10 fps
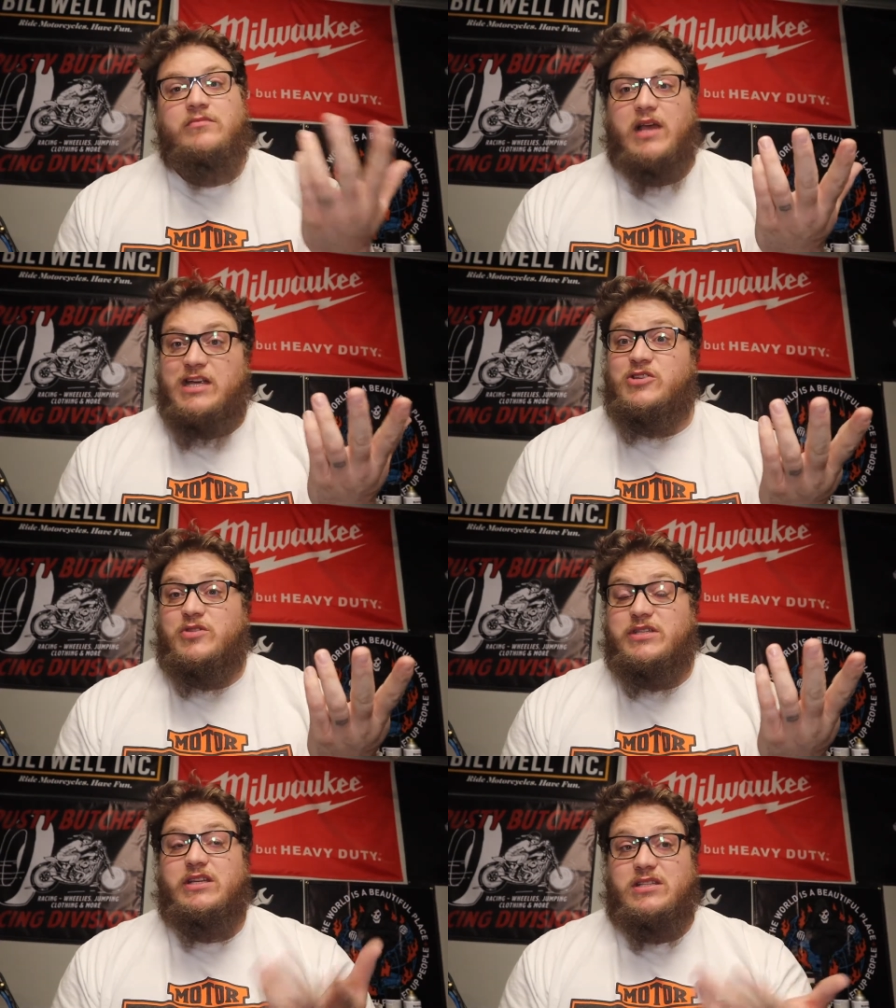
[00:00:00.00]
as you'll
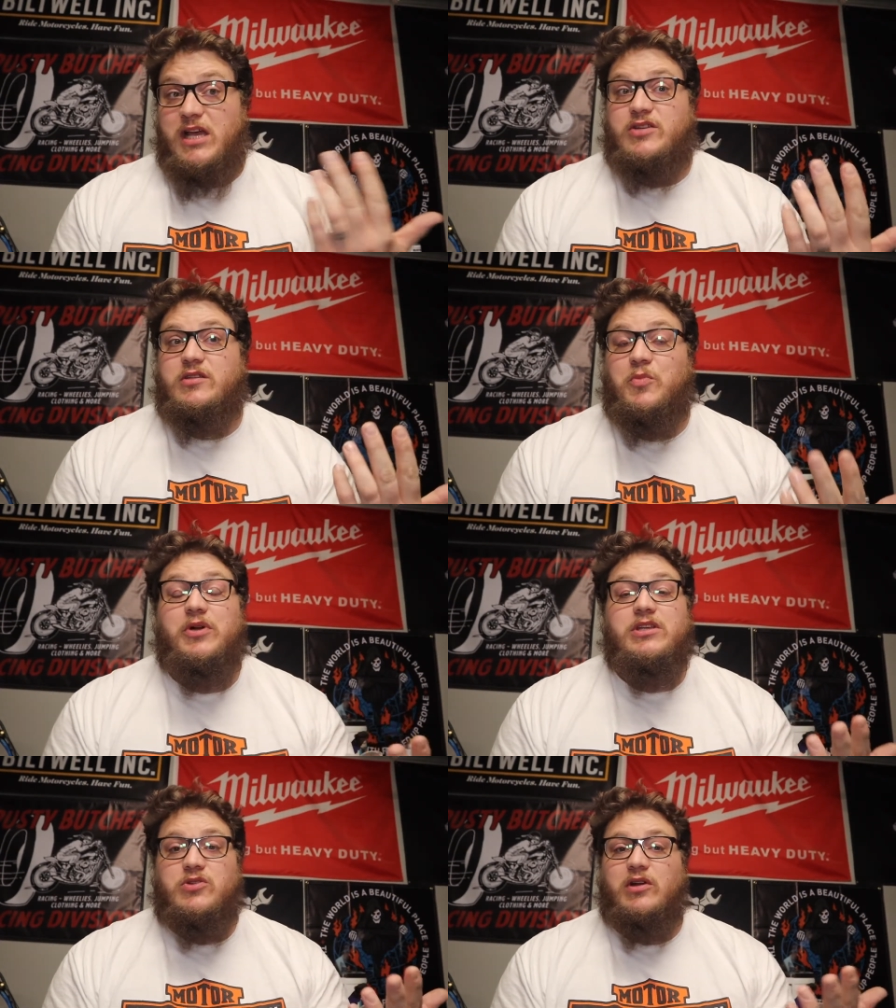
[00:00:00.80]
see, it's actually
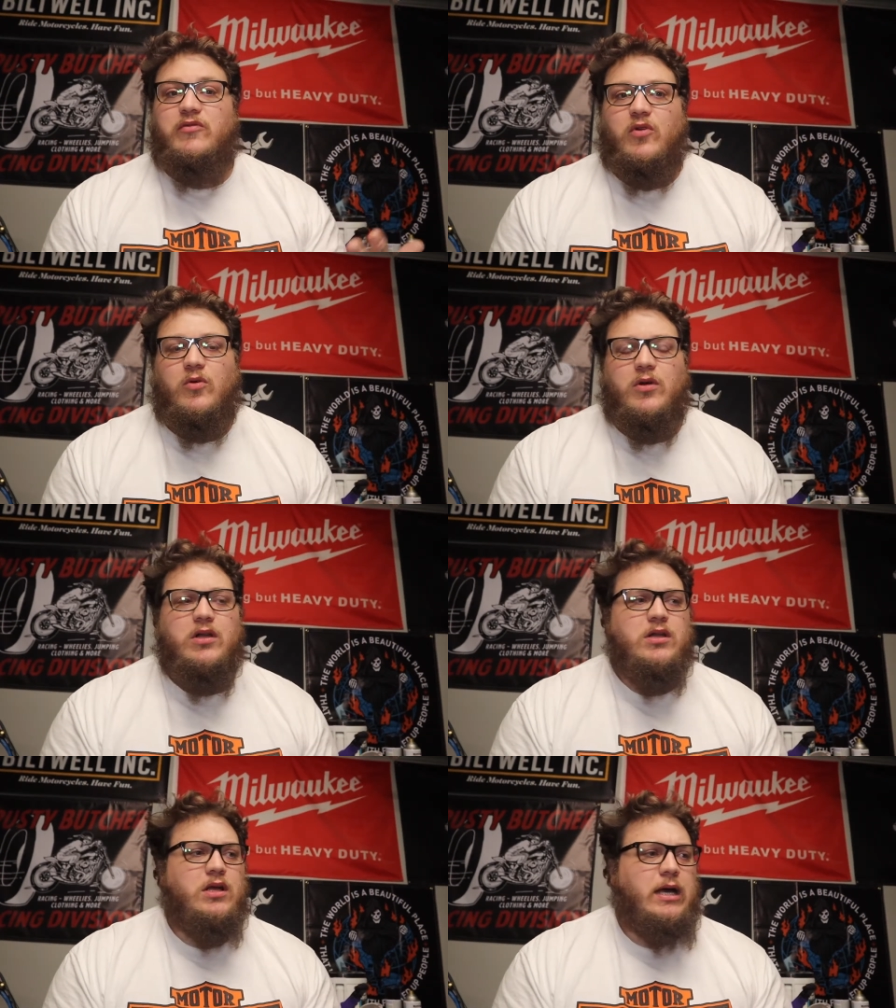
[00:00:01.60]
pretty straightforward.
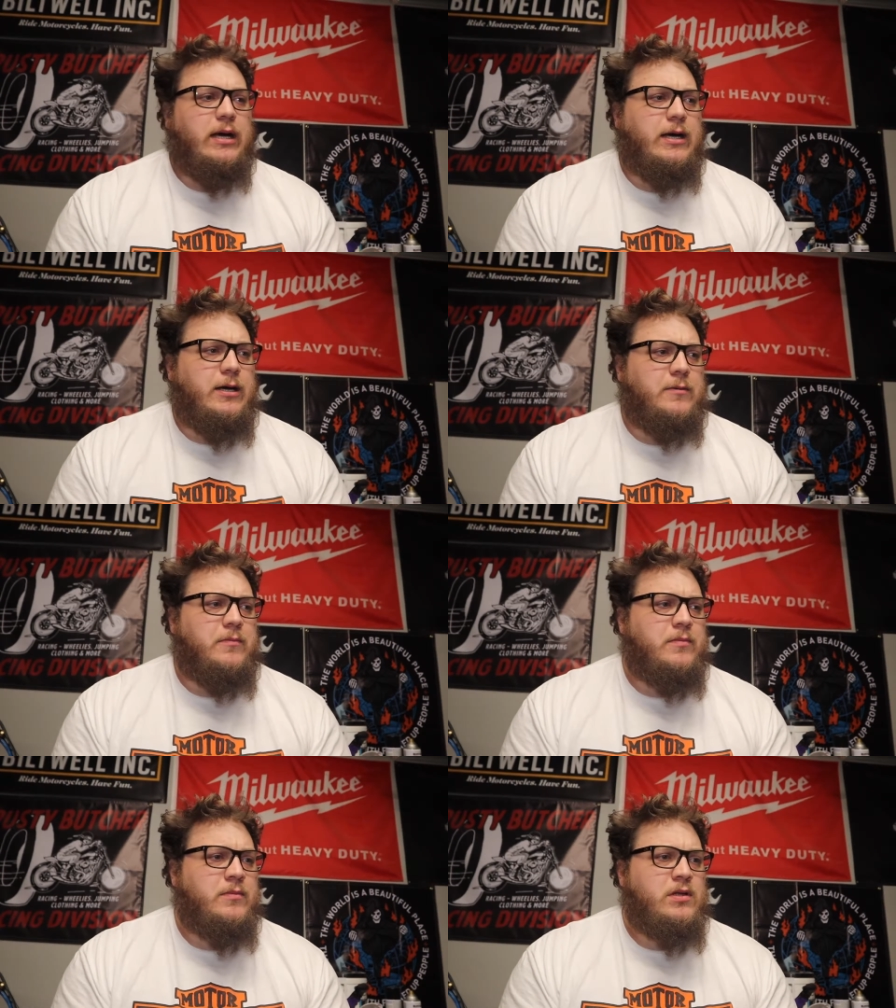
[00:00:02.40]
Um,